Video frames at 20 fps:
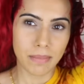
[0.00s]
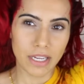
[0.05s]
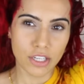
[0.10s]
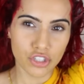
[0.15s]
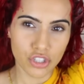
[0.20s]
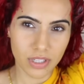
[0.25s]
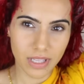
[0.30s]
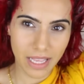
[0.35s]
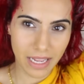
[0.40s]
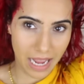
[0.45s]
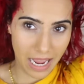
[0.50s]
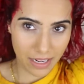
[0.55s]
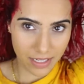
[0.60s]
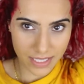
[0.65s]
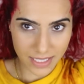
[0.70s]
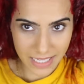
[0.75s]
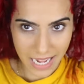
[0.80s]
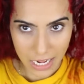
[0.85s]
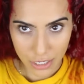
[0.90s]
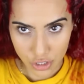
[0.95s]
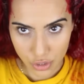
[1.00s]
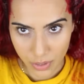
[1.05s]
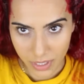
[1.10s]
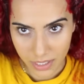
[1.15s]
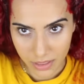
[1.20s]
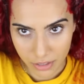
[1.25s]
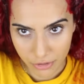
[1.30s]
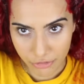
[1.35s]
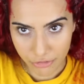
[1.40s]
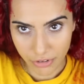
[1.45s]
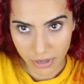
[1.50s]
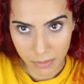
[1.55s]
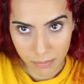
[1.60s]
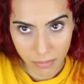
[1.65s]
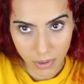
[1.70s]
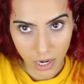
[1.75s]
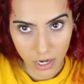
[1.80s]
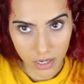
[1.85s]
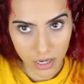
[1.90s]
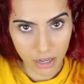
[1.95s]
make sure like I saturate the
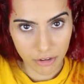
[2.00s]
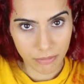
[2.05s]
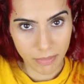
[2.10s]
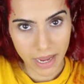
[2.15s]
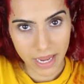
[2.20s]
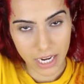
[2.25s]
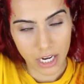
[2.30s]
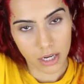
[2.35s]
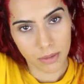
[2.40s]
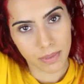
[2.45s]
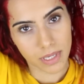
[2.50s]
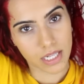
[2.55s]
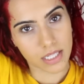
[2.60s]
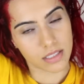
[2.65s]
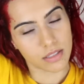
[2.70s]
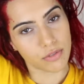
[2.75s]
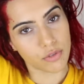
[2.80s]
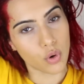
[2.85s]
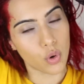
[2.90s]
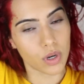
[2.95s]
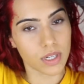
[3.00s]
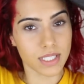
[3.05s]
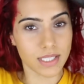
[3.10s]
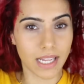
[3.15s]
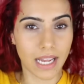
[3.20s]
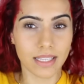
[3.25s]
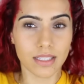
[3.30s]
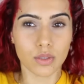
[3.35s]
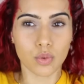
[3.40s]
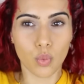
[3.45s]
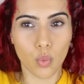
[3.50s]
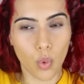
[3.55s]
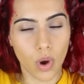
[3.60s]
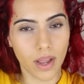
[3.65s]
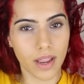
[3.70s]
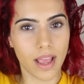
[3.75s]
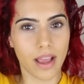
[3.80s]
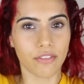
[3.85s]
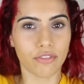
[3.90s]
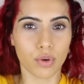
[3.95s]
front part of my hair because of course that's
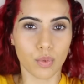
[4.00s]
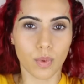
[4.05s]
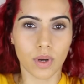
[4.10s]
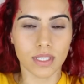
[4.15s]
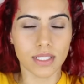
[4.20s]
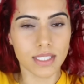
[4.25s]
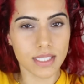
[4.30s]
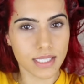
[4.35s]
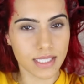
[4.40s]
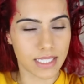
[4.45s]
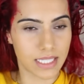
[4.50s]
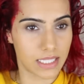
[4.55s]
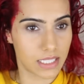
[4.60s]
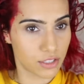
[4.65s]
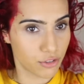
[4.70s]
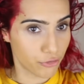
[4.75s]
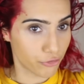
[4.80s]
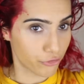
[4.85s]
what everyone sees